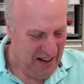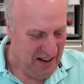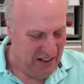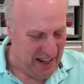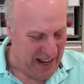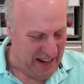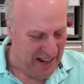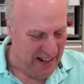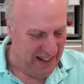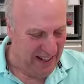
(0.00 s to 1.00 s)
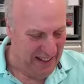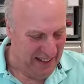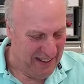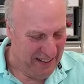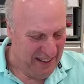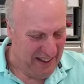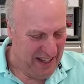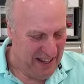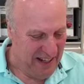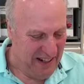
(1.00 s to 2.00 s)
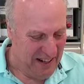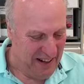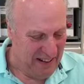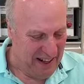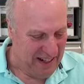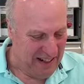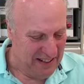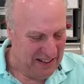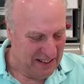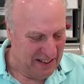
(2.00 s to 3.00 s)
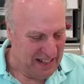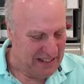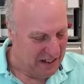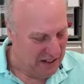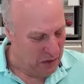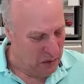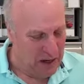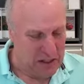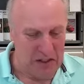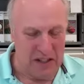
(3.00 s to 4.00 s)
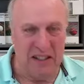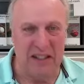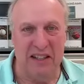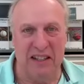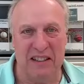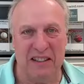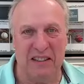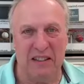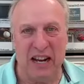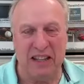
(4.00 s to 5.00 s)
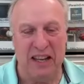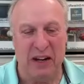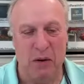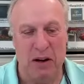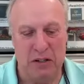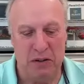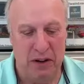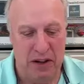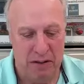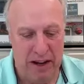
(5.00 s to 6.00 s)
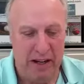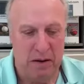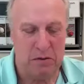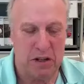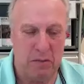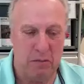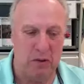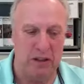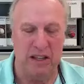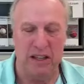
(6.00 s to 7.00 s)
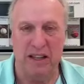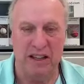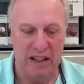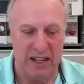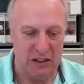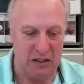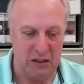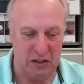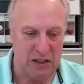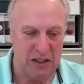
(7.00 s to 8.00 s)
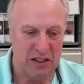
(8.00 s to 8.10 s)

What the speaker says: Okay. All right. So that's a good question. You got that question, Ray? Ray comes up with the answers